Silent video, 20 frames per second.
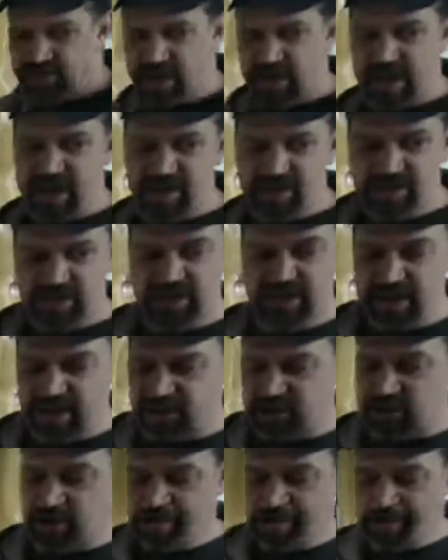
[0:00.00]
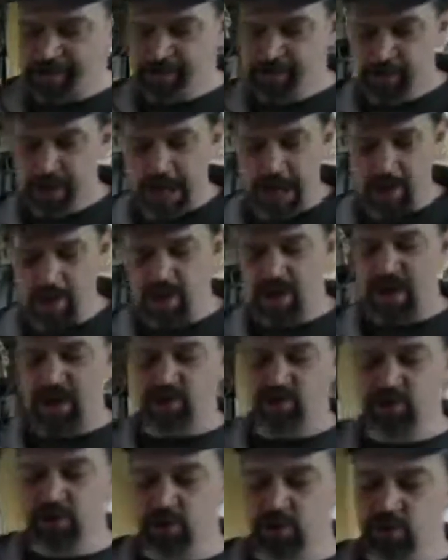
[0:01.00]
the hand to this. And what I'll
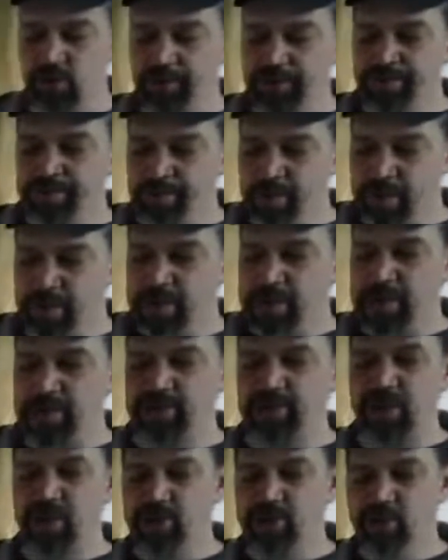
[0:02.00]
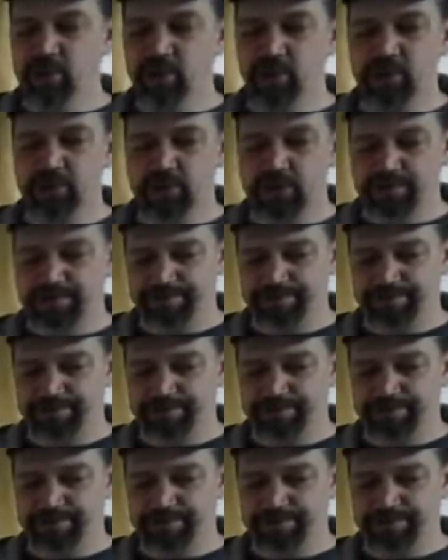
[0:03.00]
do is I'll use